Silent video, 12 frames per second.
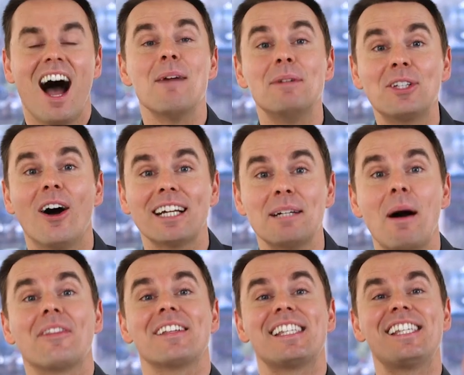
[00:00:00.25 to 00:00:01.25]
I've been talking
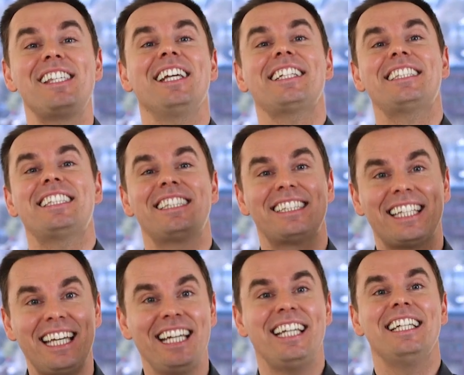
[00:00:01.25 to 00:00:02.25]
about the six
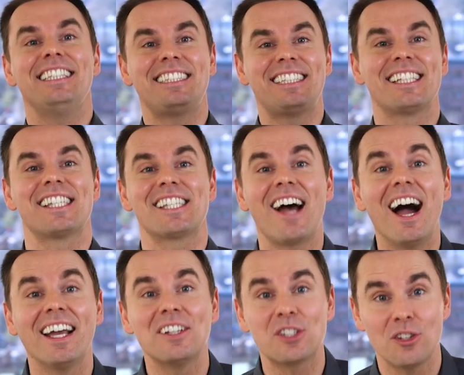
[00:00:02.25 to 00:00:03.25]
keys to the
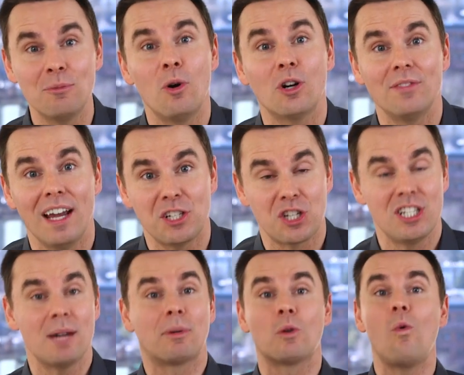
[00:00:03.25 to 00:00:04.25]
science of
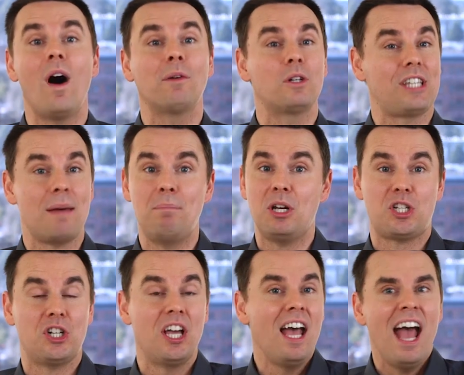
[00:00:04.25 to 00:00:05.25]
motivation. Number one was
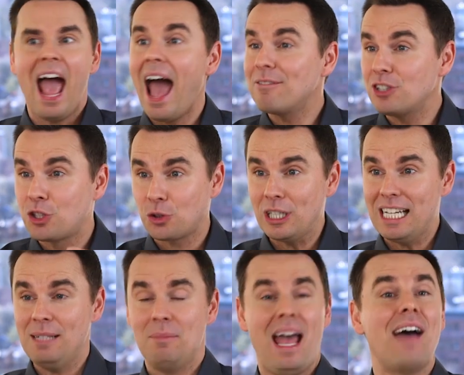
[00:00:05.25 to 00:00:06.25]
ambition. Have a
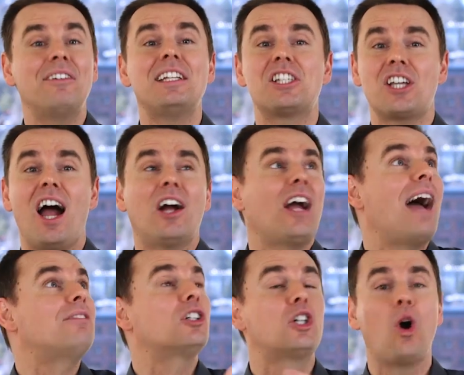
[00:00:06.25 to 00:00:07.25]
dream, have a desire,
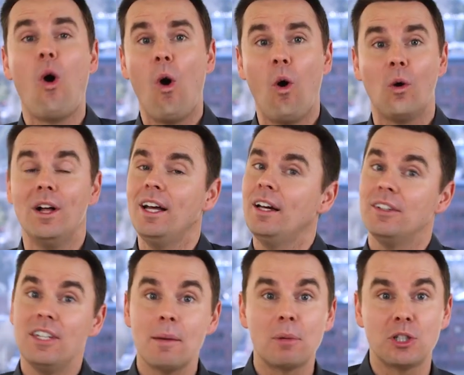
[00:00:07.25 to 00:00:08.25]
have a goal.
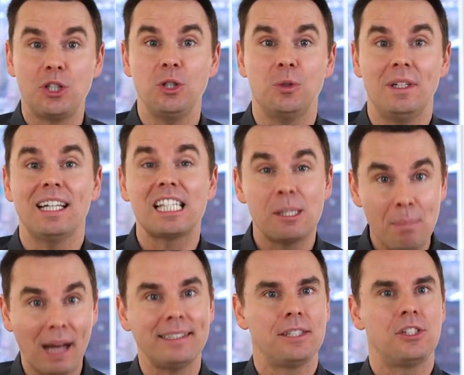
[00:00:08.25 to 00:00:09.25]
Number two,
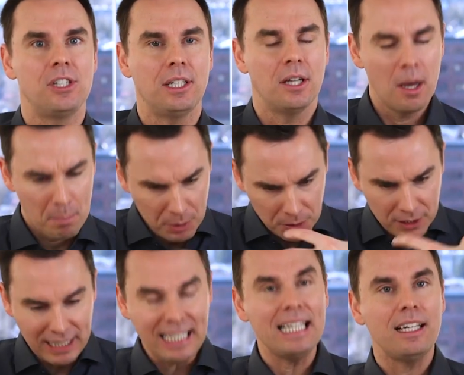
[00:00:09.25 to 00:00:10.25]
expectancy.
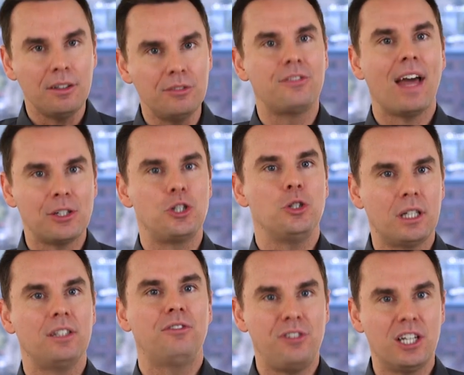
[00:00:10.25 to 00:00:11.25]
Believe that you
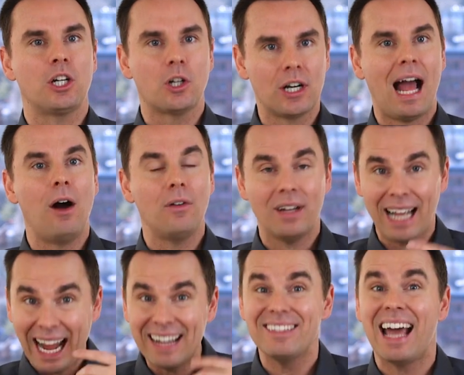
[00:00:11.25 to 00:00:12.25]
can figure it
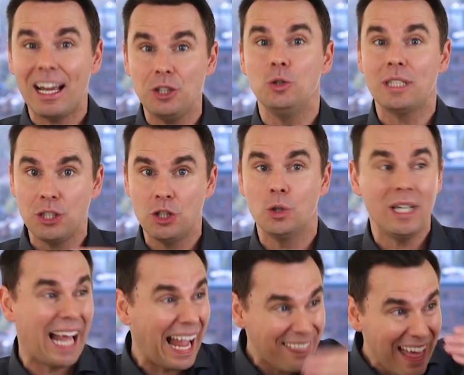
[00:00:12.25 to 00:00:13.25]
out and that you can do
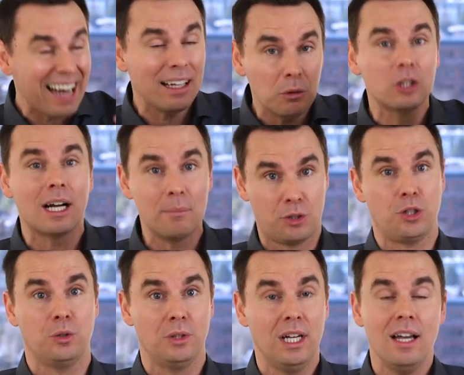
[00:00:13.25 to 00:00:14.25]
it and that it will come
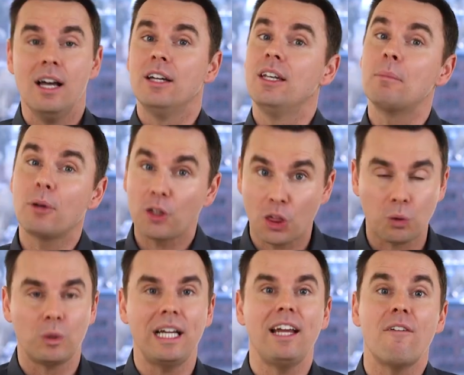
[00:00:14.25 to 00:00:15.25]
true. Number
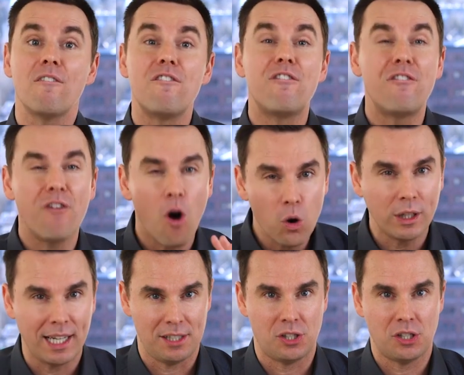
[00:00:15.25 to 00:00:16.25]
three,
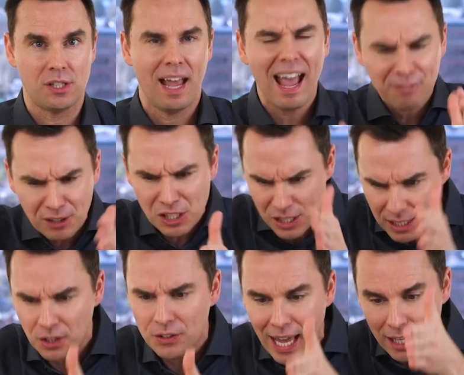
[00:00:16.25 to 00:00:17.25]
focus every
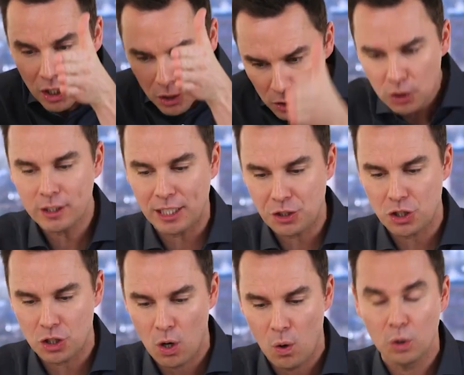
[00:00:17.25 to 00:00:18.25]
single day. Look at
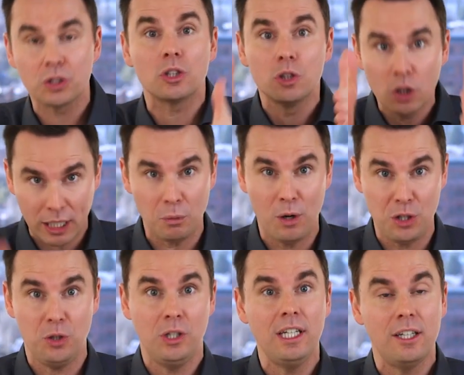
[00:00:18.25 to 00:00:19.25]
your goals, look at what
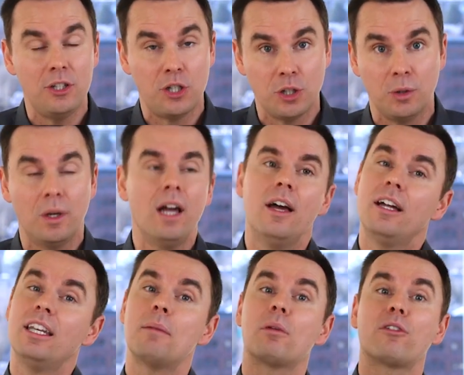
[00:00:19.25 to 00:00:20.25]
you need to do.
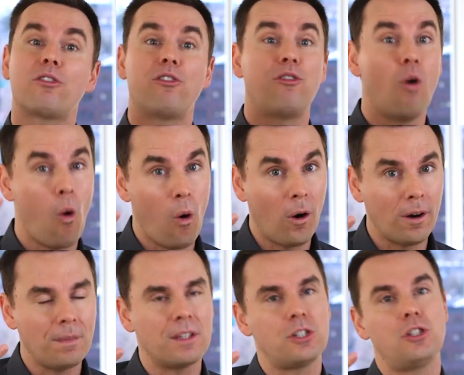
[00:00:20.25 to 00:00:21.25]
Number
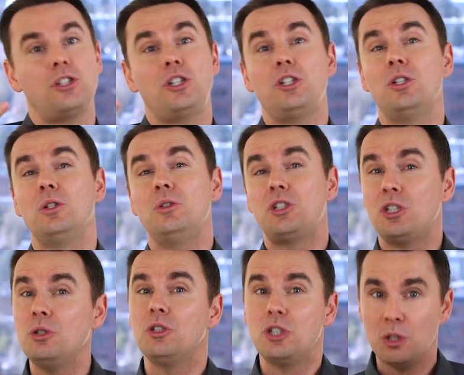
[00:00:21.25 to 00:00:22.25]
four, this is huge,
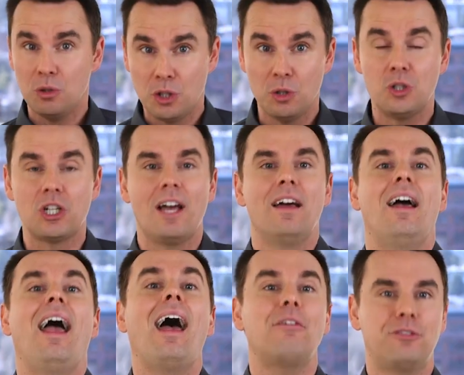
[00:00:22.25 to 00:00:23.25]
huge, huge, huge,
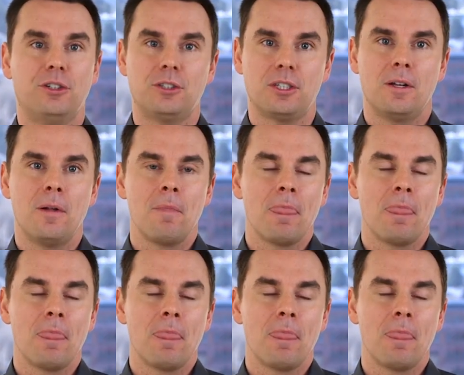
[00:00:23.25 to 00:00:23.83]
effort.